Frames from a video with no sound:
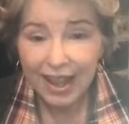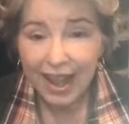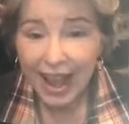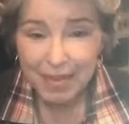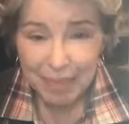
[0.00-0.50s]

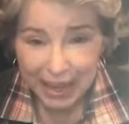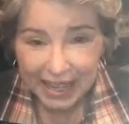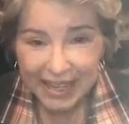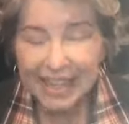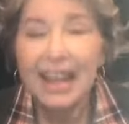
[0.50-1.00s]
Hey,
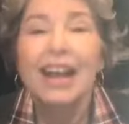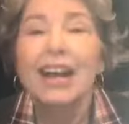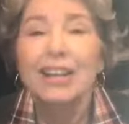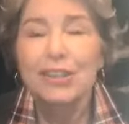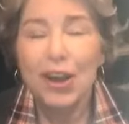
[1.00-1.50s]
Penny,
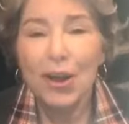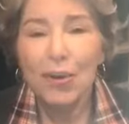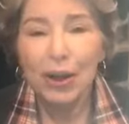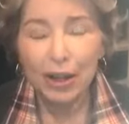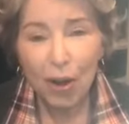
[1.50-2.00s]

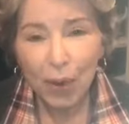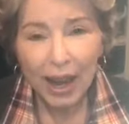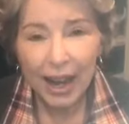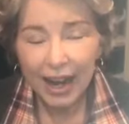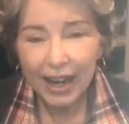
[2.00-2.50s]
so go
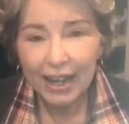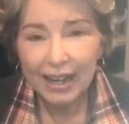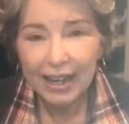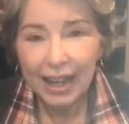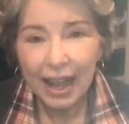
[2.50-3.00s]
ahead
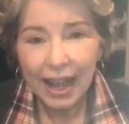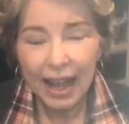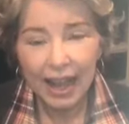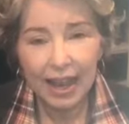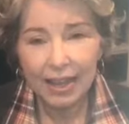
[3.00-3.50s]

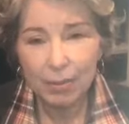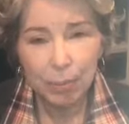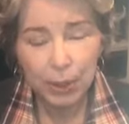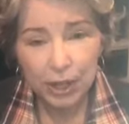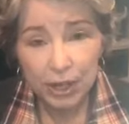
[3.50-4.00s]
and
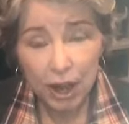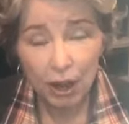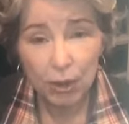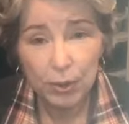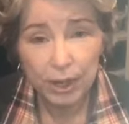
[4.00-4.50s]
put a
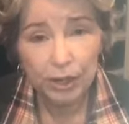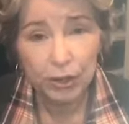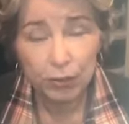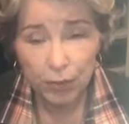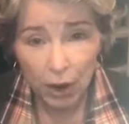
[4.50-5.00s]
note in your
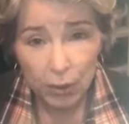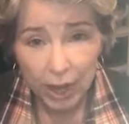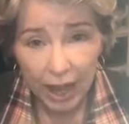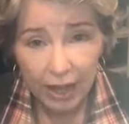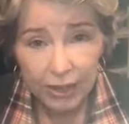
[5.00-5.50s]
phone
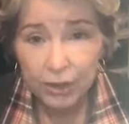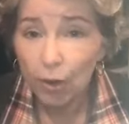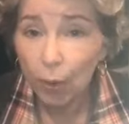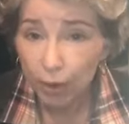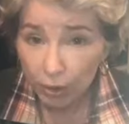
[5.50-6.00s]
calendar
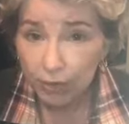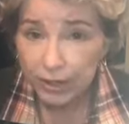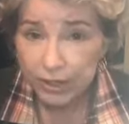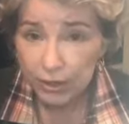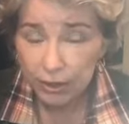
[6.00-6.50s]
or your
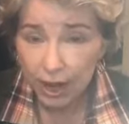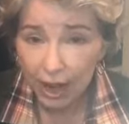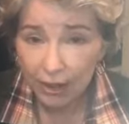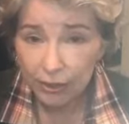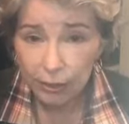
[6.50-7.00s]
physical
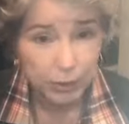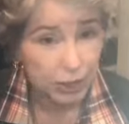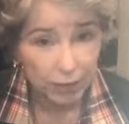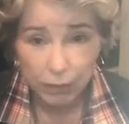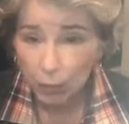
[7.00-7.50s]
calendar,
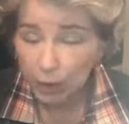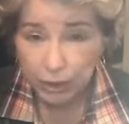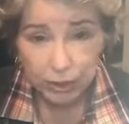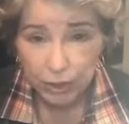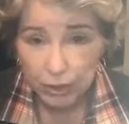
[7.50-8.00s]
whichever one you
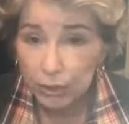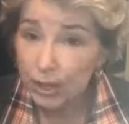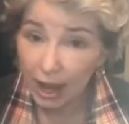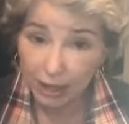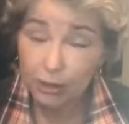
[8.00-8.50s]
use.
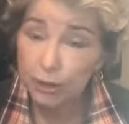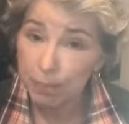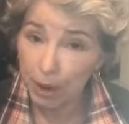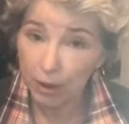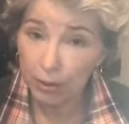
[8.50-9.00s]
I use
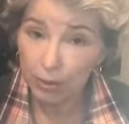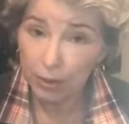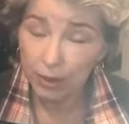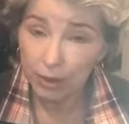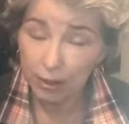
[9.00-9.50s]
both,
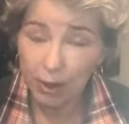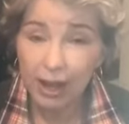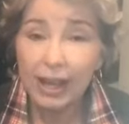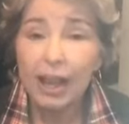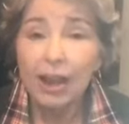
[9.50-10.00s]
okay?
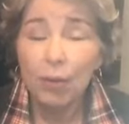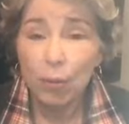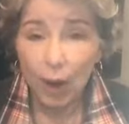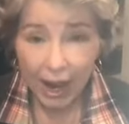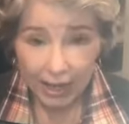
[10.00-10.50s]

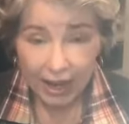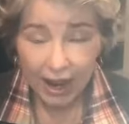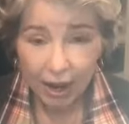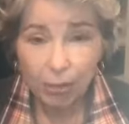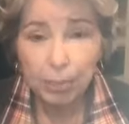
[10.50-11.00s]
Right
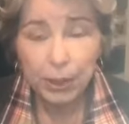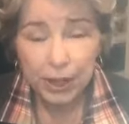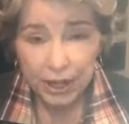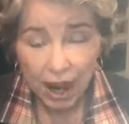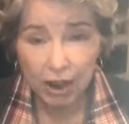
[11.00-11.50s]
now, put a
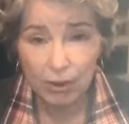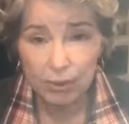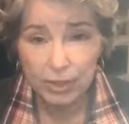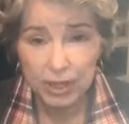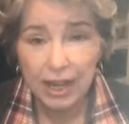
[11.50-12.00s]

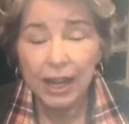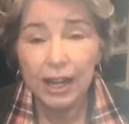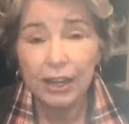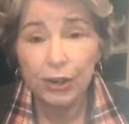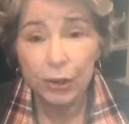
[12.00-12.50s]
note
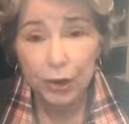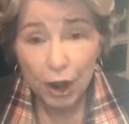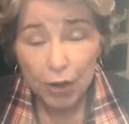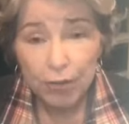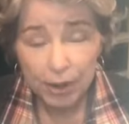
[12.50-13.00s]
in your
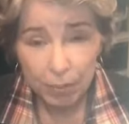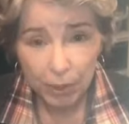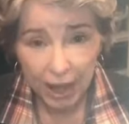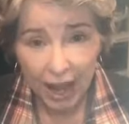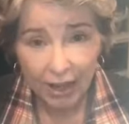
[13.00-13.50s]
November
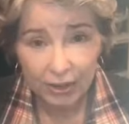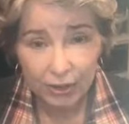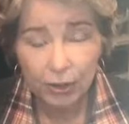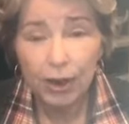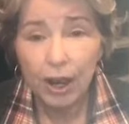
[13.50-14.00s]

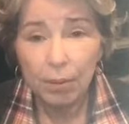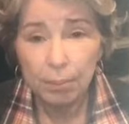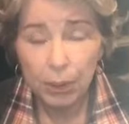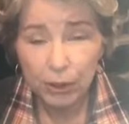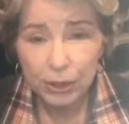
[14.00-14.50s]
calendar.
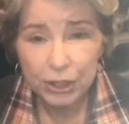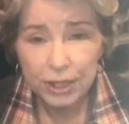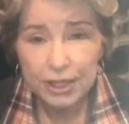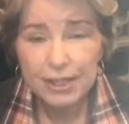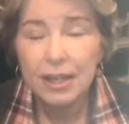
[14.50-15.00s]

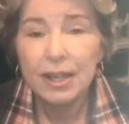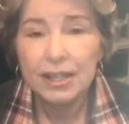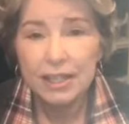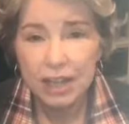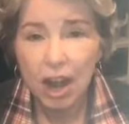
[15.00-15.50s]
Purchase
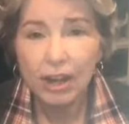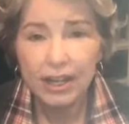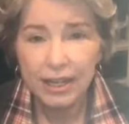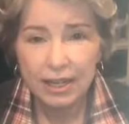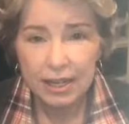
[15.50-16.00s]

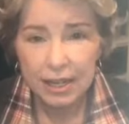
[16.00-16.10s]
stocking